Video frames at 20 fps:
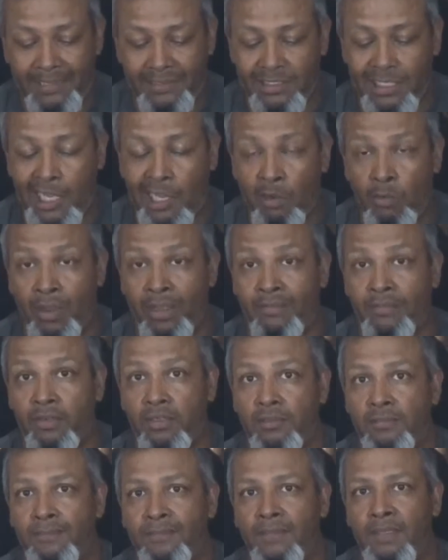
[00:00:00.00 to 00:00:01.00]
However,
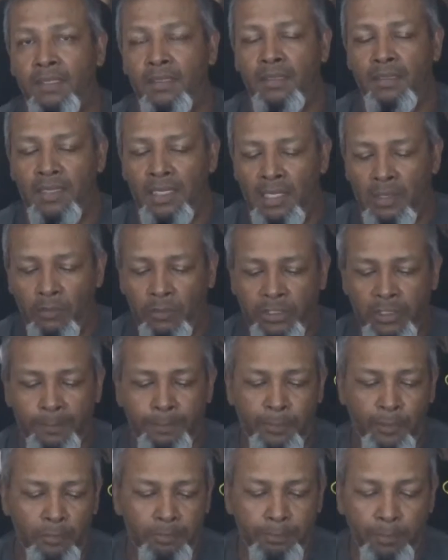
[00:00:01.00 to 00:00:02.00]
when you
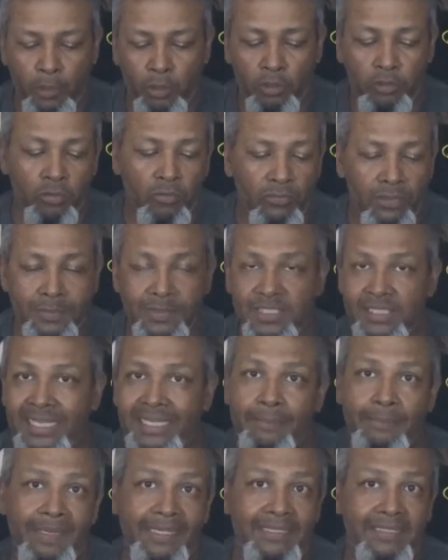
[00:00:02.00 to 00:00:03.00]
put both of them
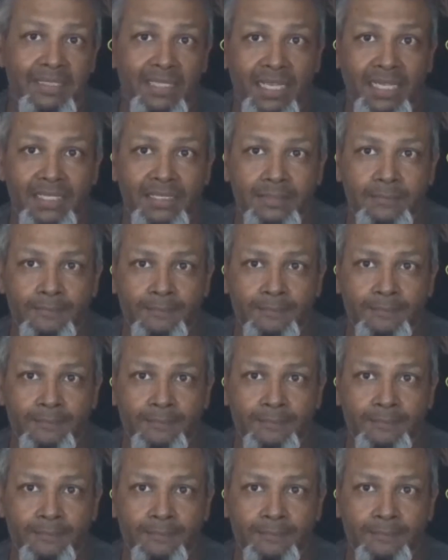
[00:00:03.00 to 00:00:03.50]
side by side,